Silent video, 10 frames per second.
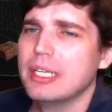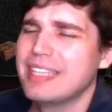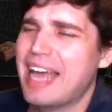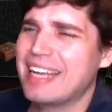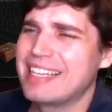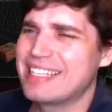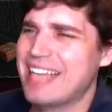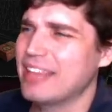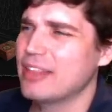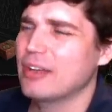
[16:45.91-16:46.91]
Not
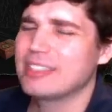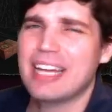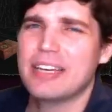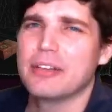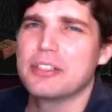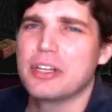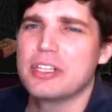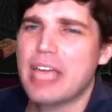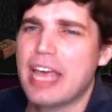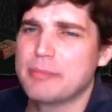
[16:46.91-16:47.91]
insane though. It's not nearly as good
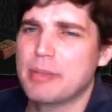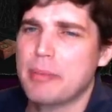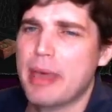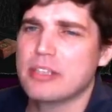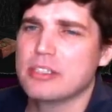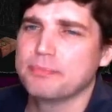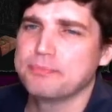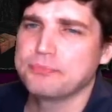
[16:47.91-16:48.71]
as it has been in the past.